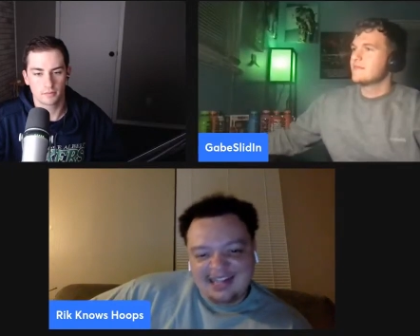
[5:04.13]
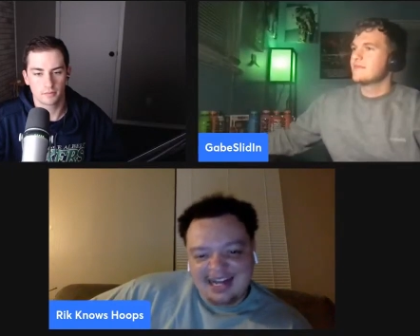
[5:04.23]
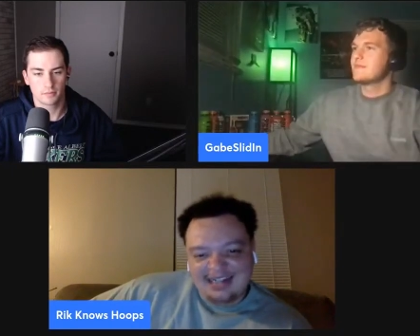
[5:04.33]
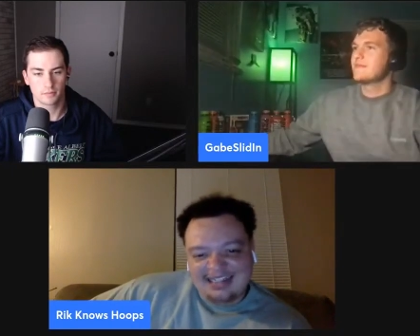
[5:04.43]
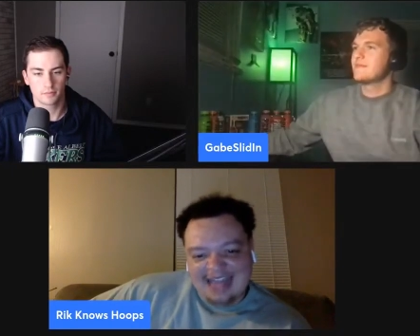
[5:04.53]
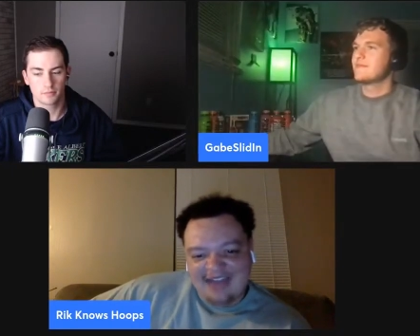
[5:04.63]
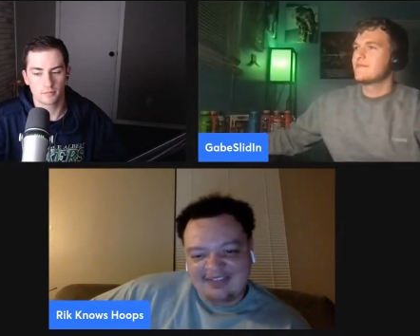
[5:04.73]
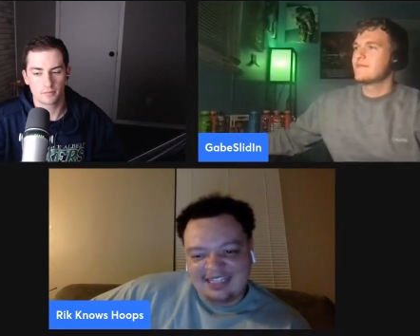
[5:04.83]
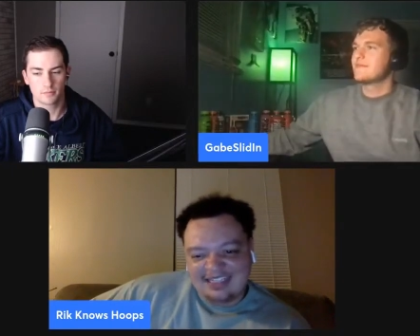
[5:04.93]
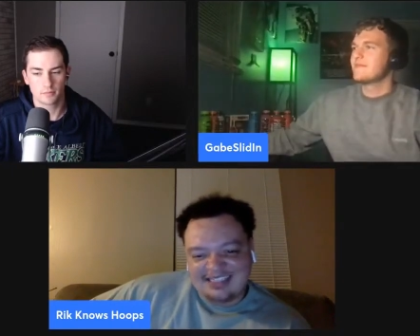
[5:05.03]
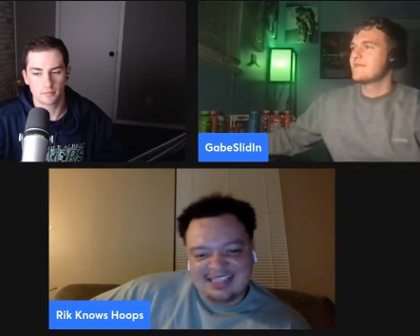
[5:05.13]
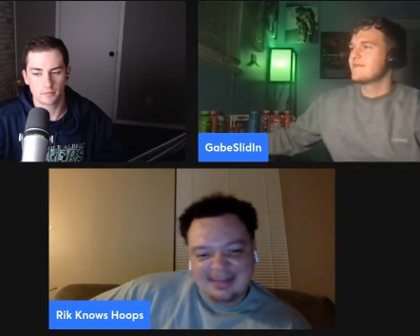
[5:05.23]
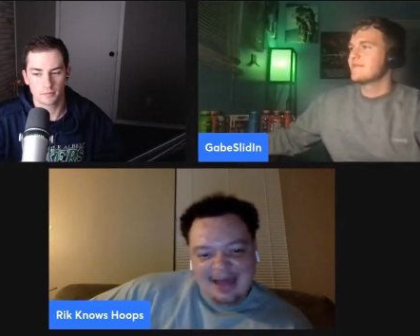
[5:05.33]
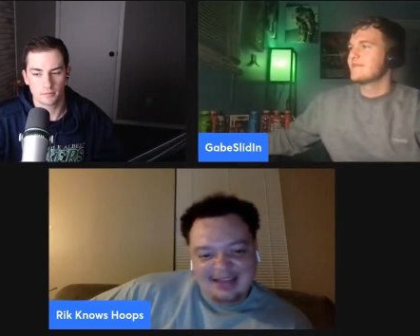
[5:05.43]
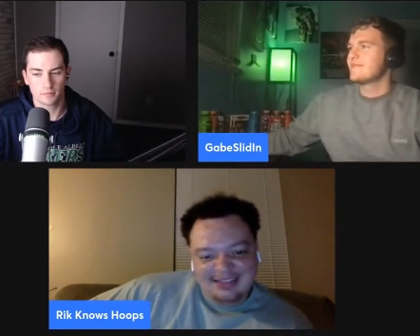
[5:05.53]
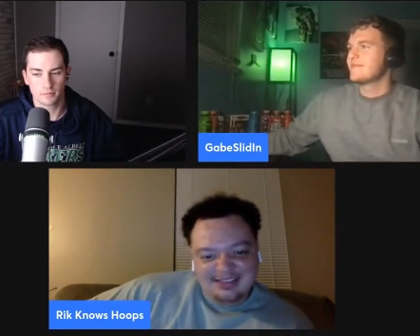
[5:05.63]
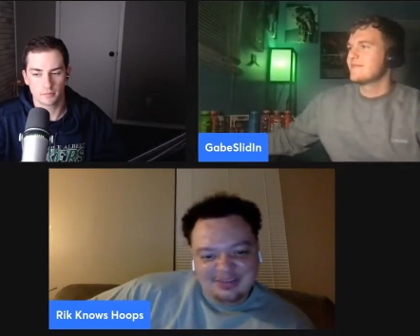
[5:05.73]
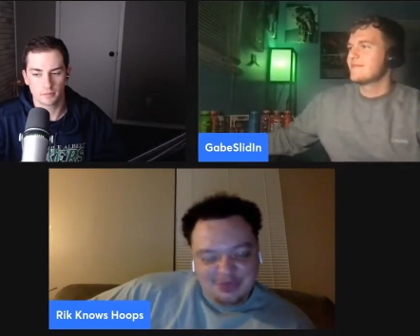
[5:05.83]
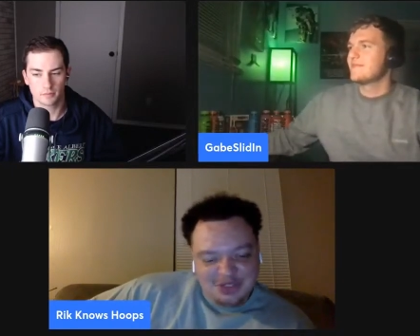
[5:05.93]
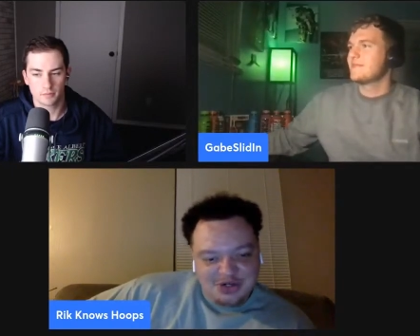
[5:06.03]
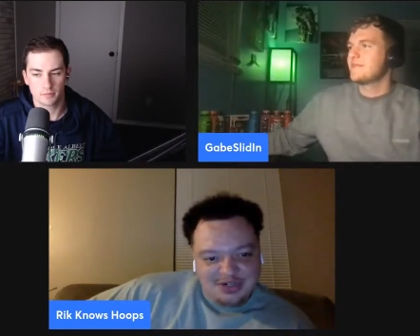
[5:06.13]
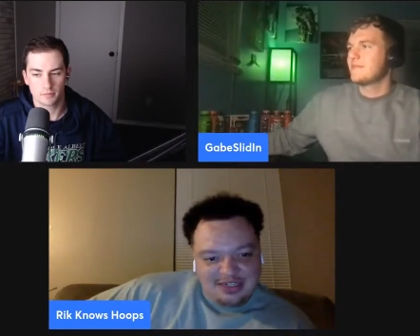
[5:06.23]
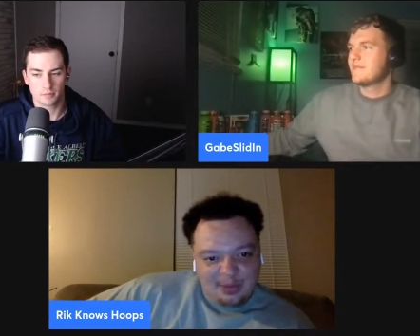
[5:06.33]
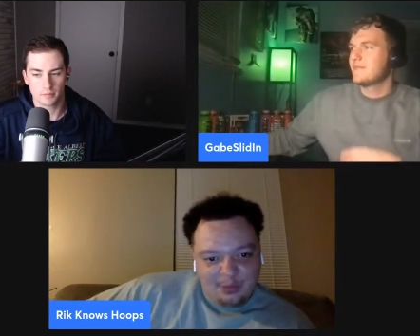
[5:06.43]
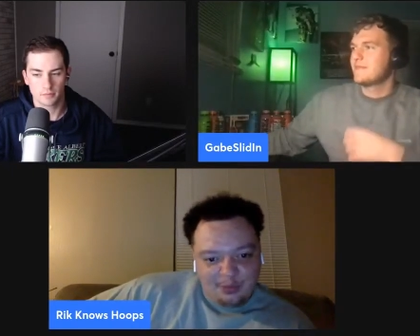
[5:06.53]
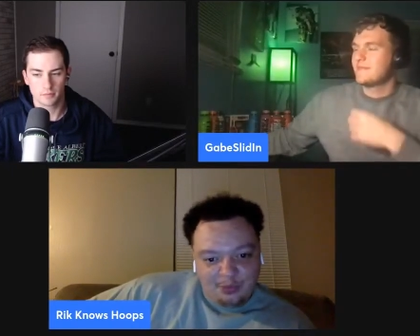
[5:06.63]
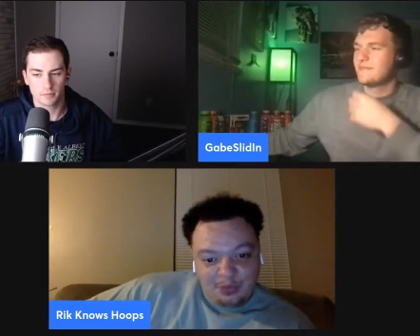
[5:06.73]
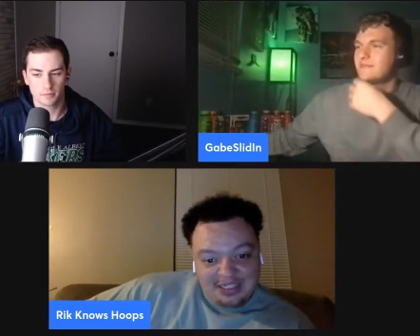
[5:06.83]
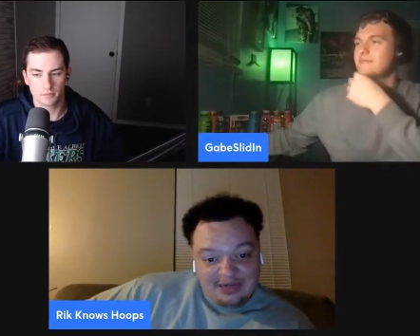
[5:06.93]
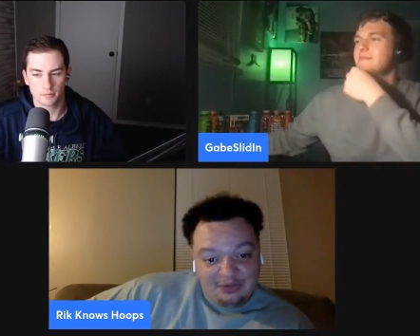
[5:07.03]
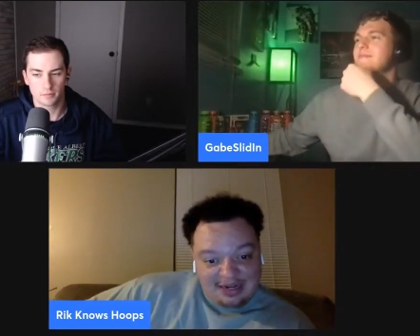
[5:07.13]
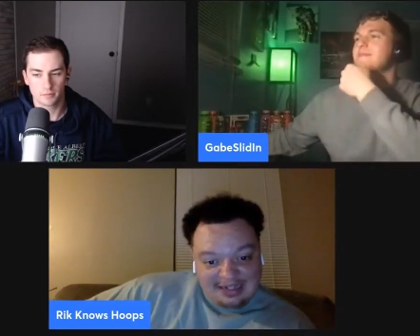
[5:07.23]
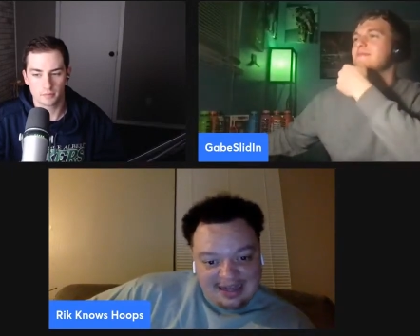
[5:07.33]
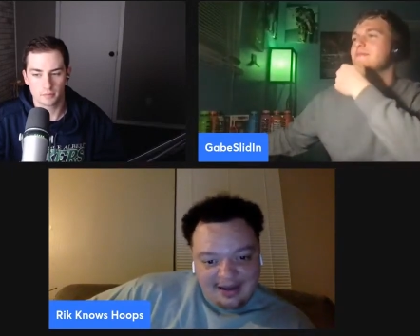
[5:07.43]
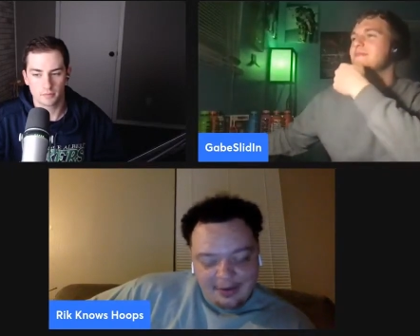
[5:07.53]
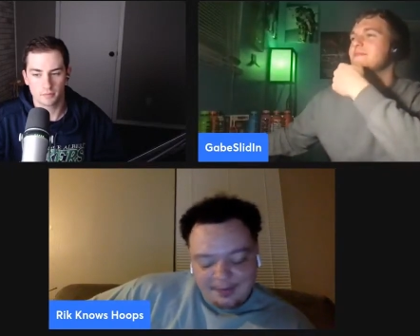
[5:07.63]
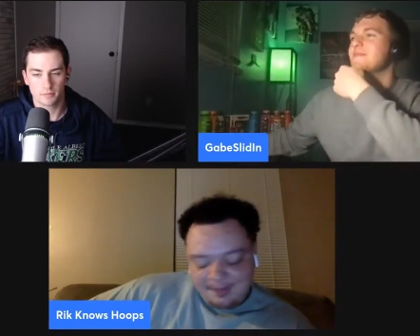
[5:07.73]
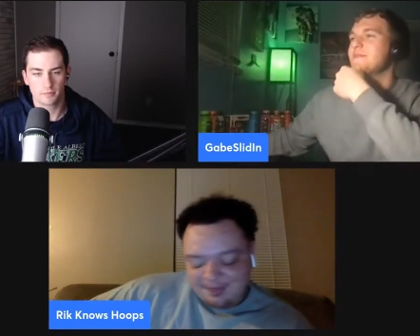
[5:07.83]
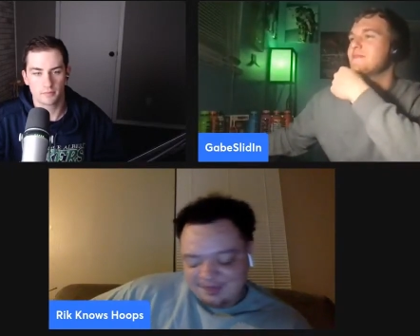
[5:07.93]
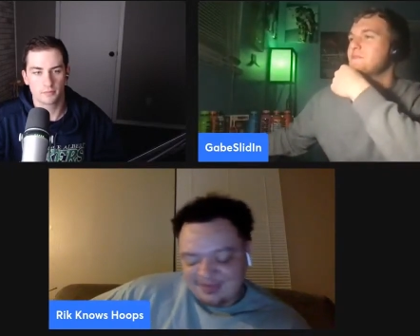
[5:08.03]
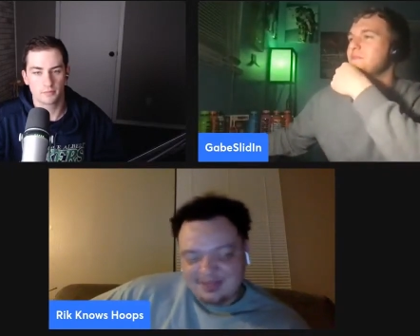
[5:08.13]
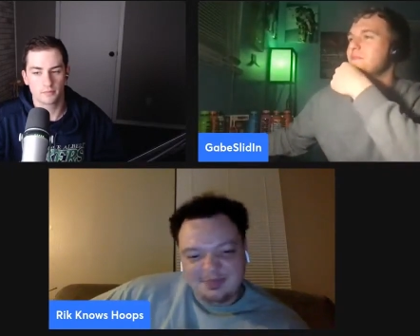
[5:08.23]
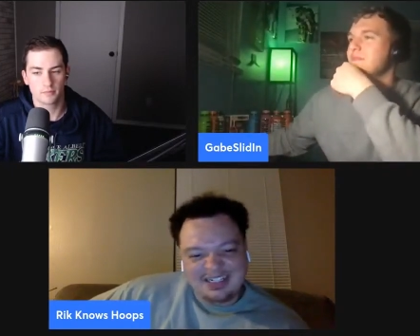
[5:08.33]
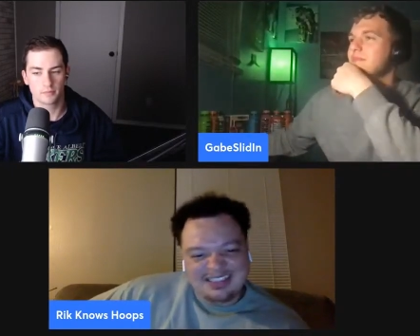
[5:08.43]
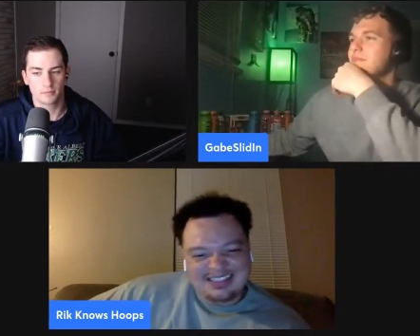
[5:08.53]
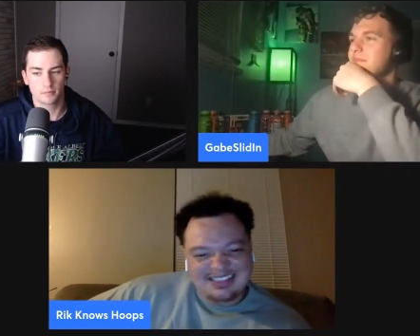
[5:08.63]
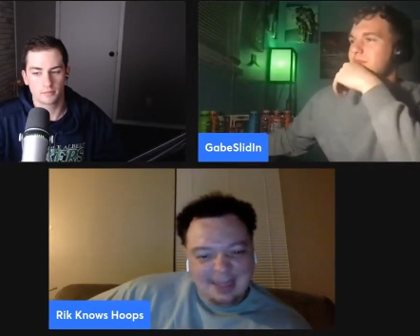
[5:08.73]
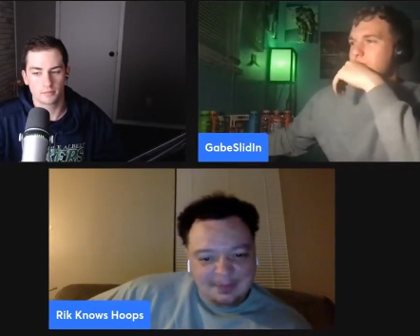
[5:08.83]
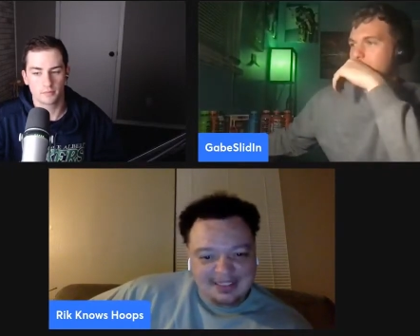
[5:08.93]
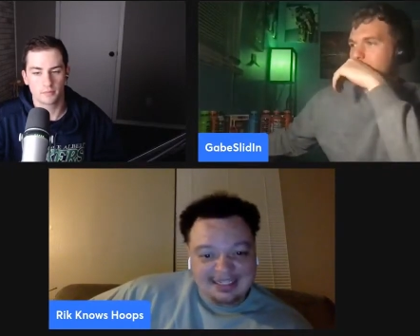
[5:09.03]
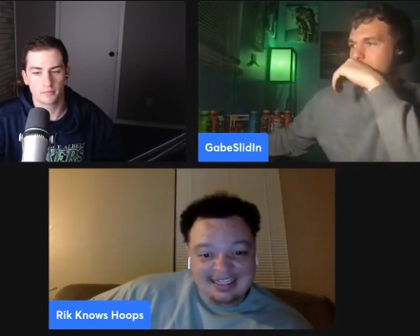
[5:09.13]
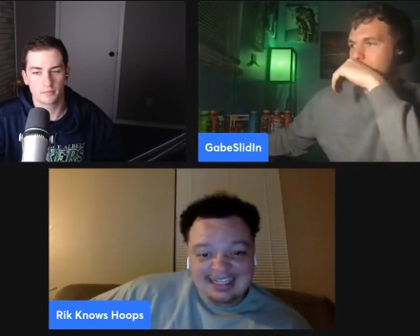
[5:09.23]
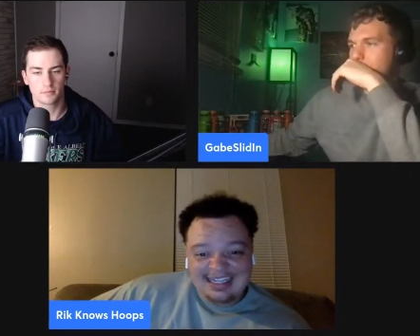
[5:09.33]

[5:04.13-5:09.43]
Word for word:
Speaker 1: not have get the same assets in return that they would get right now but it's something.